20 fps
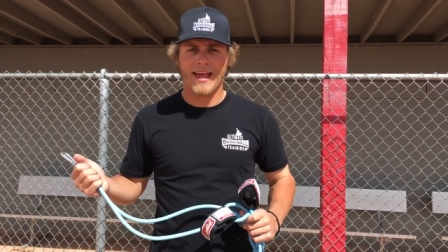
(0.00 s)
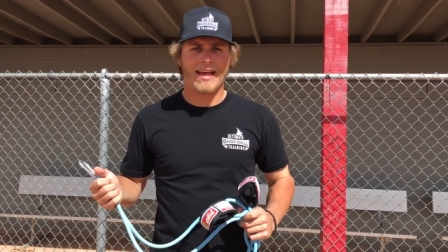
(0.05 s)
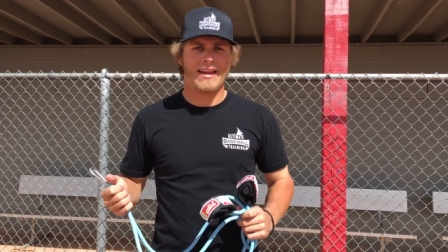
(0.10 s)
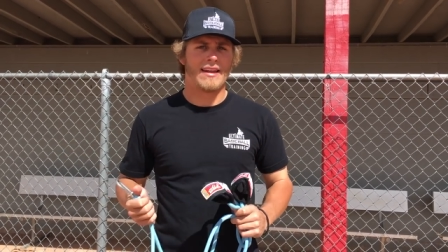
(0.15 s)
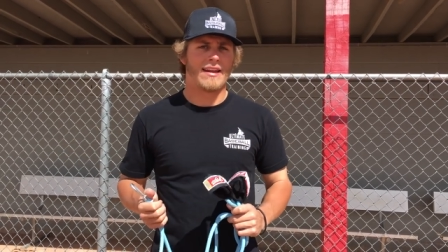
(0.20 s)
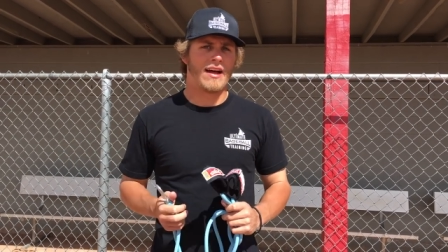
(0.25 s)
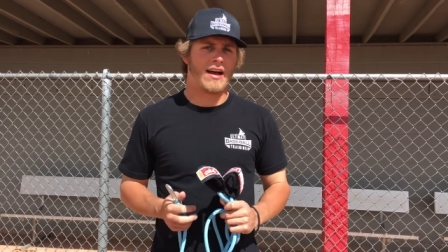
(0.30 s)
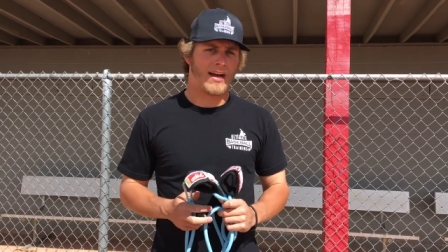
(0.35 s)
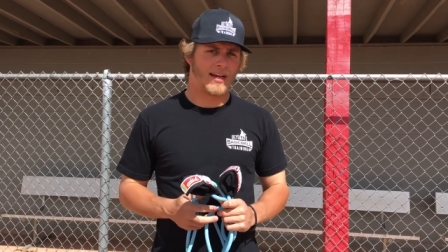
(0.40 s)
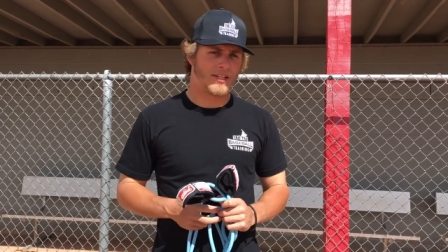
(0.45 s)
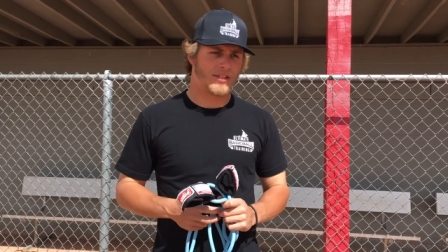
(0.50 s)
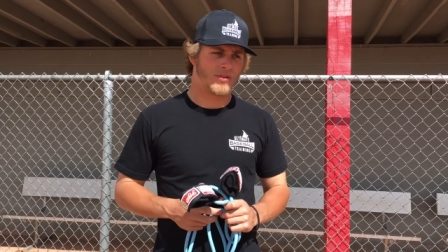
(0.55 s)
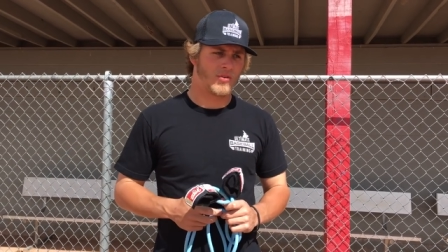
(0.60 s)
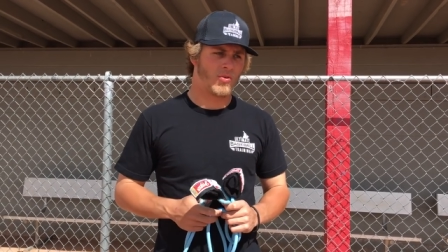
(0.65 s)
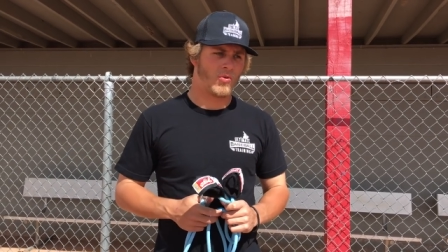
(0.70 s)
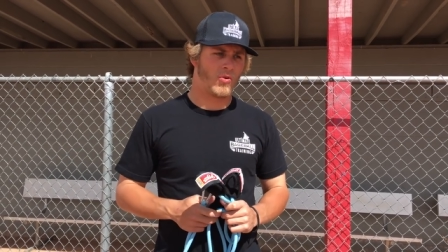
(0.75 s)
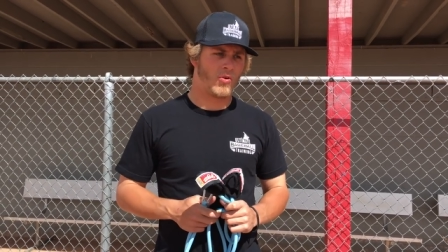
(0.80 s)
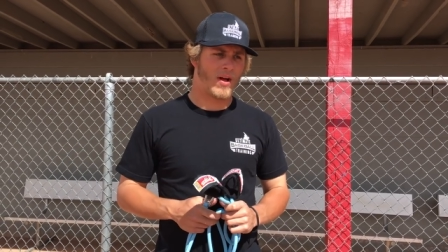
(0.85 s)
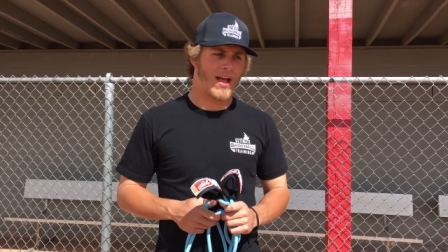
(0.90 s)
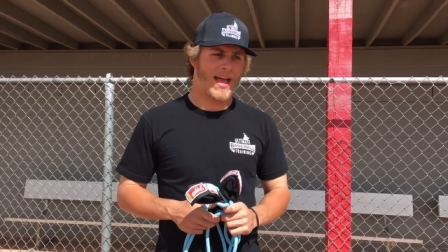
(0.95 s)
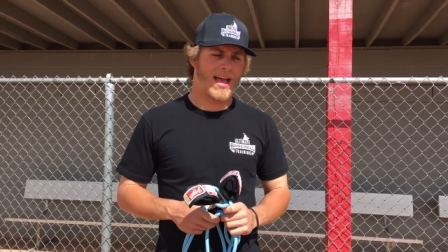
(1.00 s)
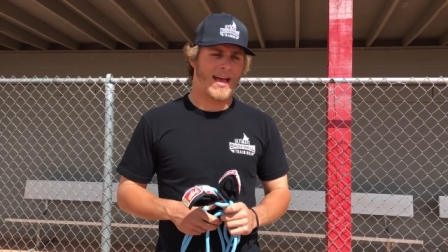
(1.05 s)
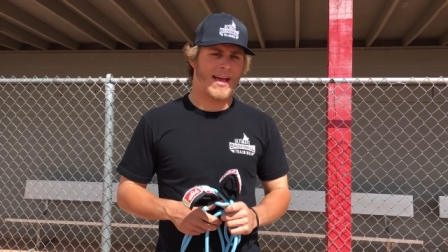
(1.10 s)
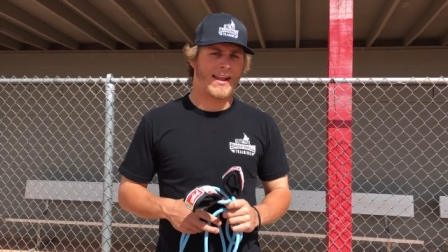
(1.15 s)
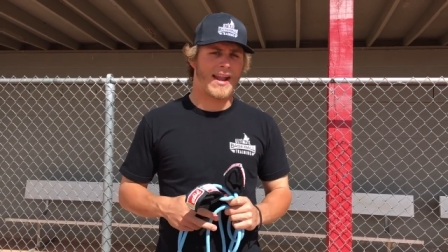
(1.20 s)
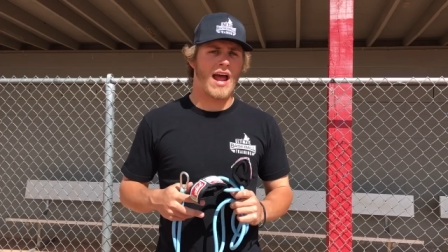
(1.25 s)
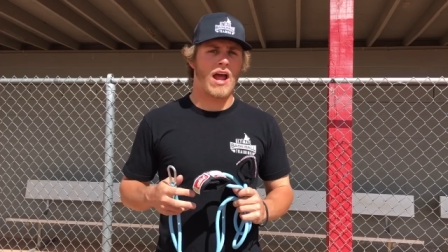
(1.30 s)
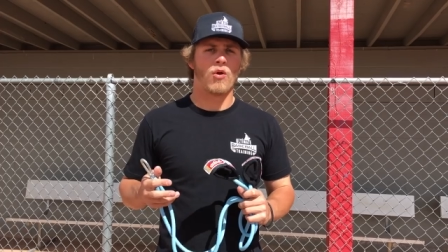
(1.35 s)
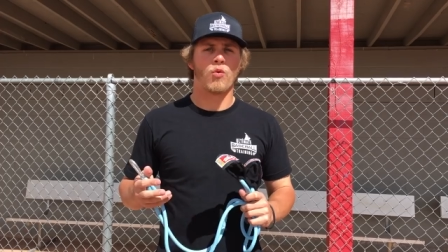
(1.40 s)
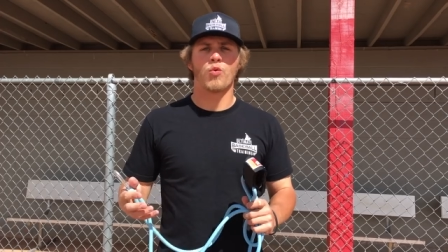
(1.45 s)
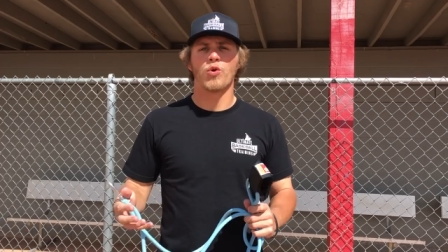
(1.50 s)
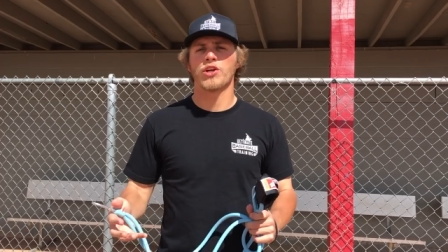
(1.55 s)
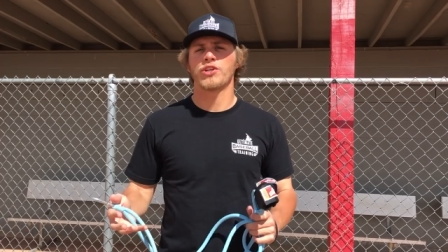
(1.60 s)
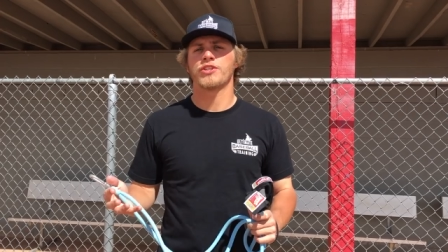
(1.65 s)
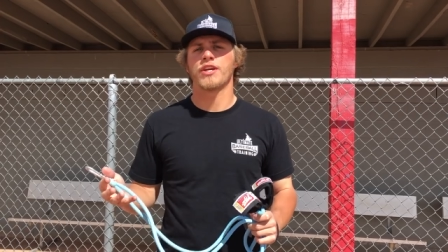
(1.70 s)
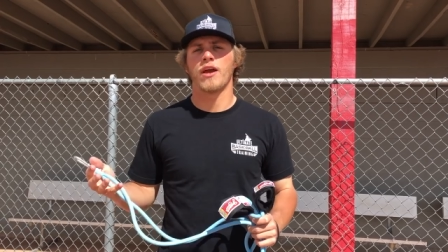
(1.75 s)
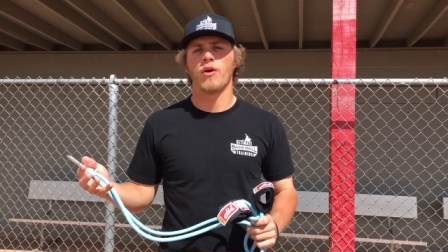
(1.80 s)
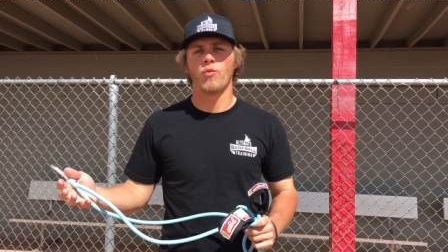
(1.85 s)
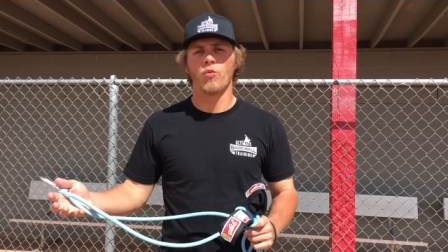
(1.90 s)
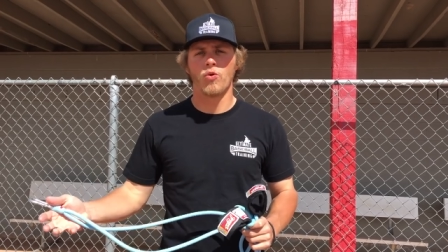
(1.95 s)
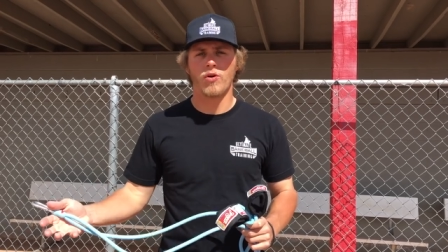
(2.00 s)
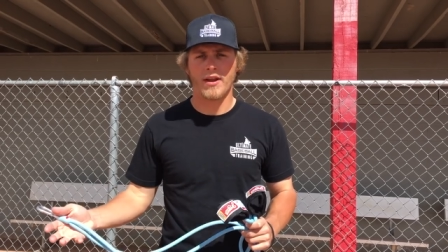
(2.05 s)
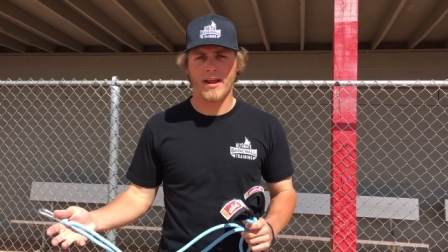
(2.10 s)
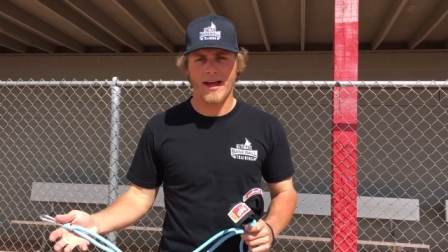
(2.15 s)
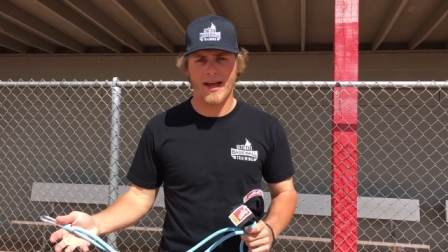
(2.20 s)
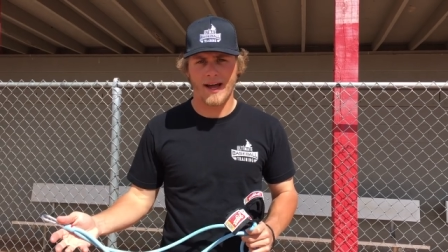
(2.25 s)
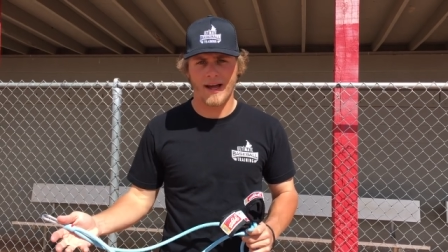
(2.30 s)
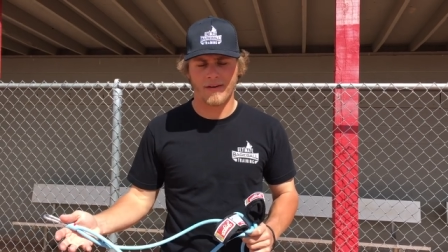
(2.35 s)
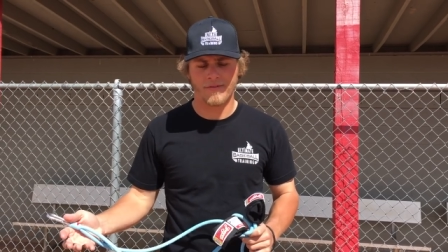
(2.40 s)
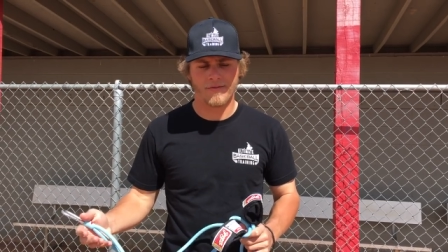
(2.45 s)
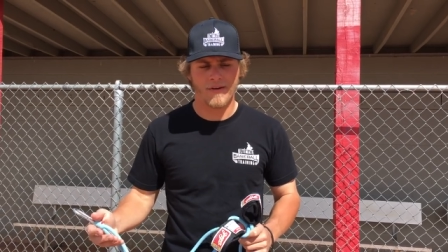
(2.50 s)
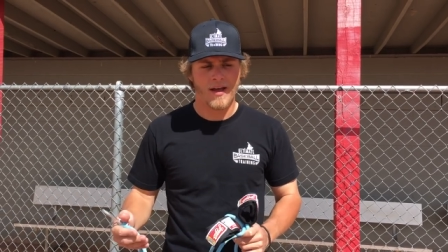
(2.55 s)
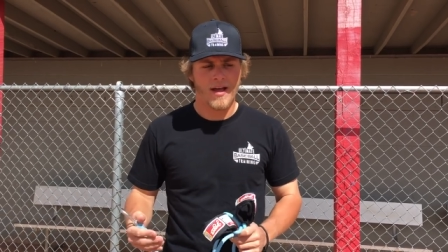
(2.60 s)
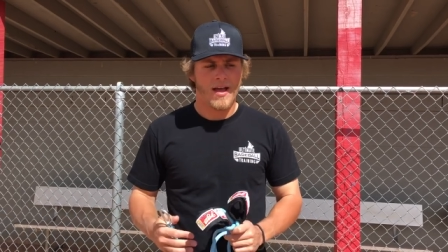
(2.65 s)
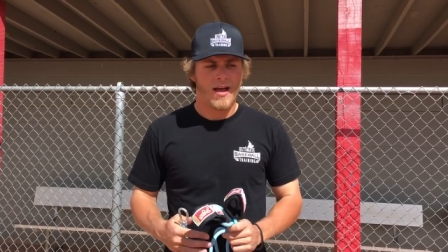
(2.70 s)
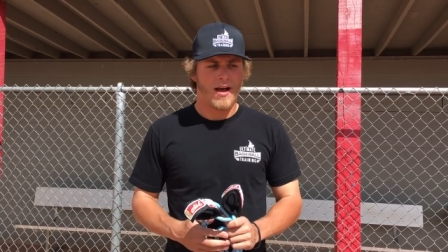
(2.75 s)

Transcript: and in high school, and I wish I would have.